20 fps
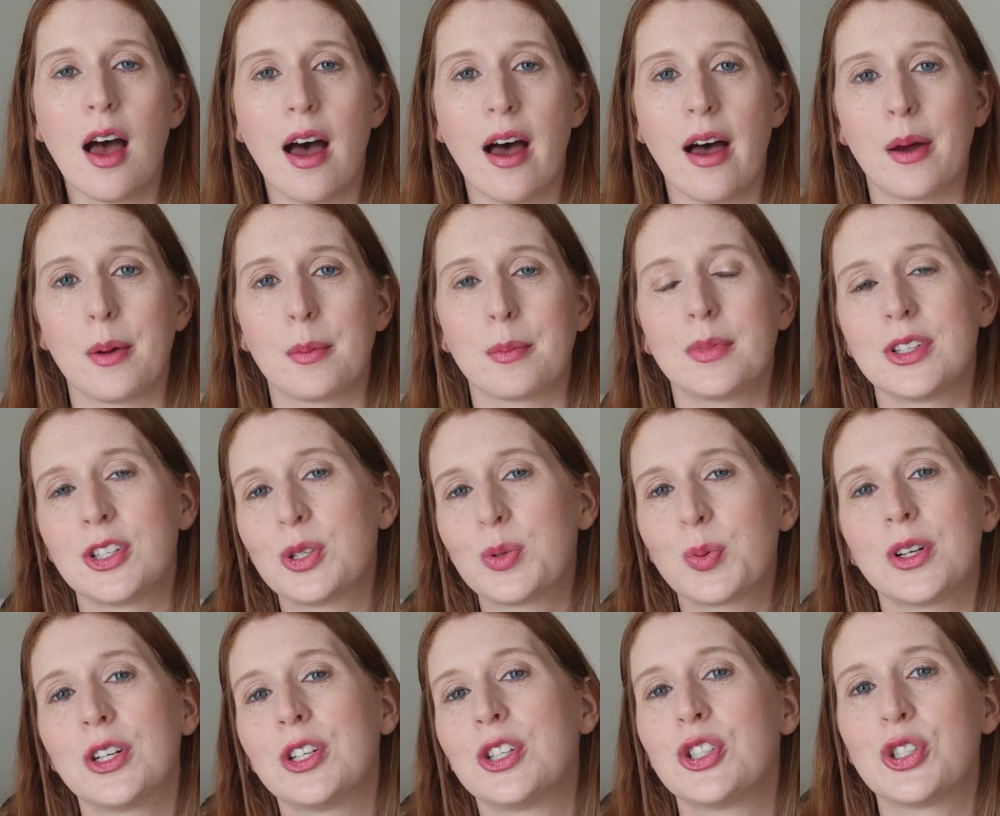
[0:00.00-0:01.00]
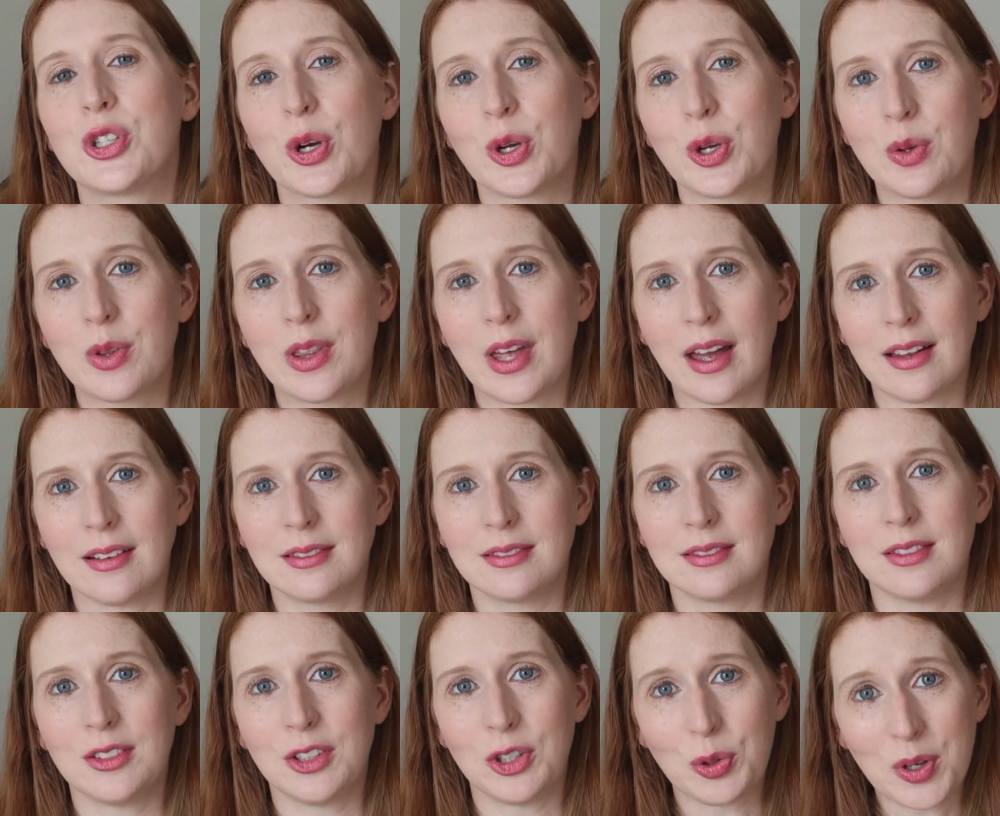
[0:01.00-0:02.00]
I just wanted to show you
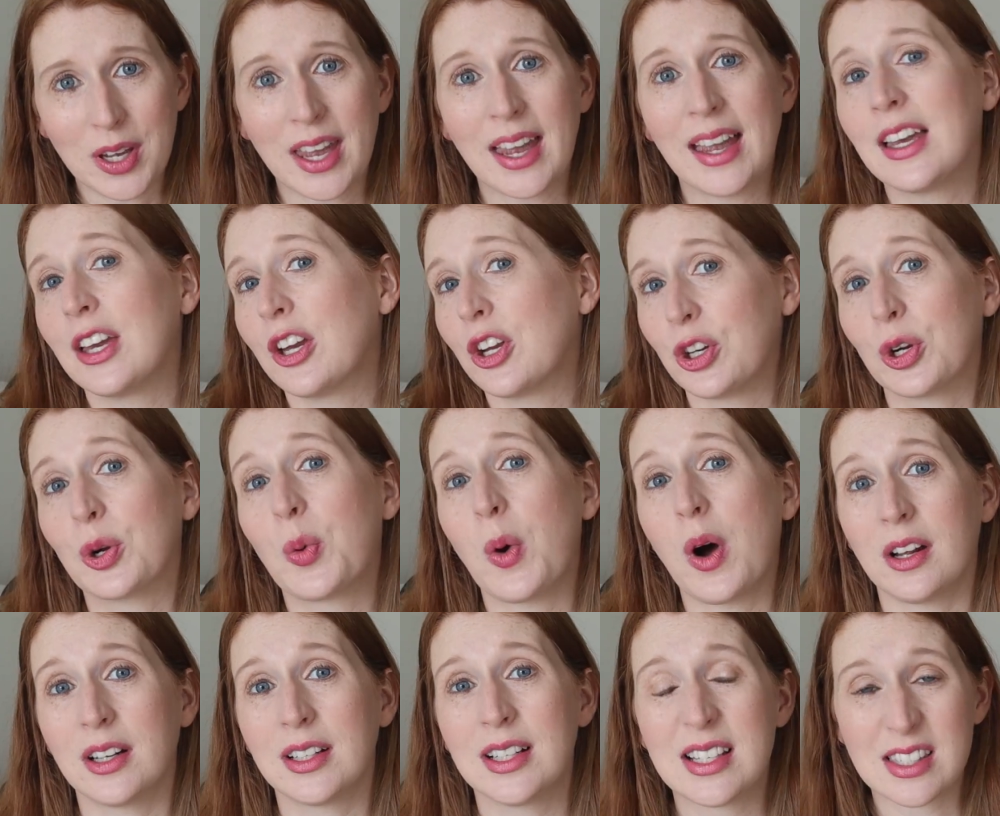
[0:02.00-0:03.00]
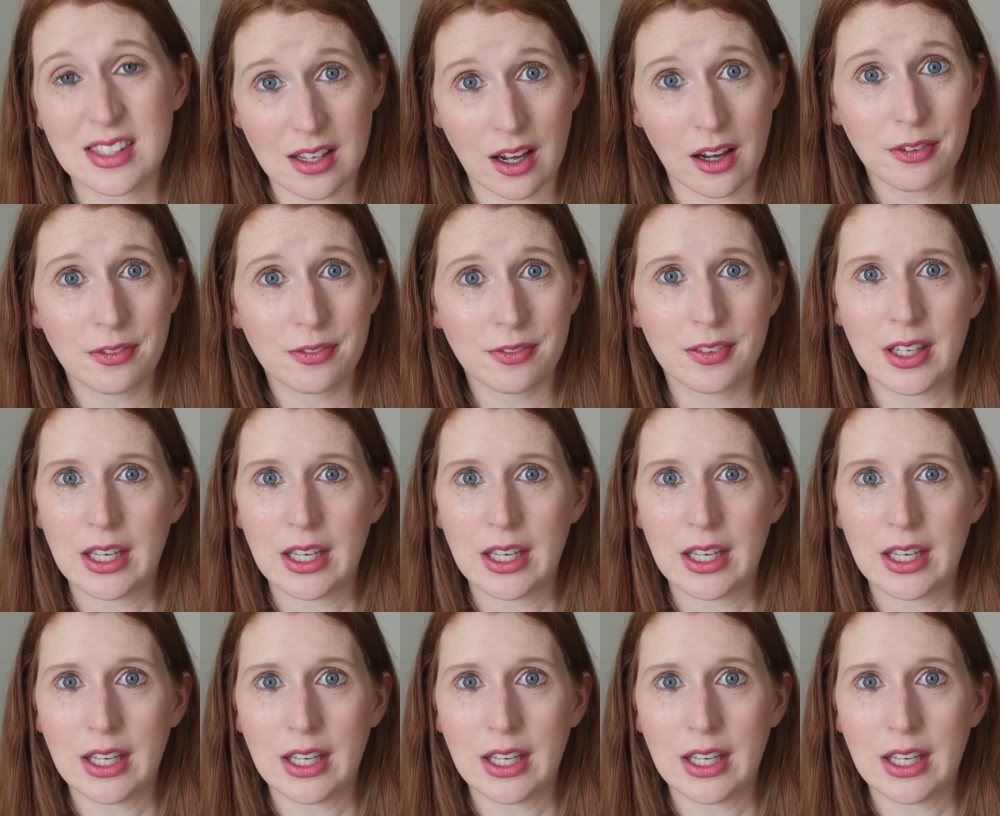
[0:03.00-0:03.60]
that you can get good quality stuff,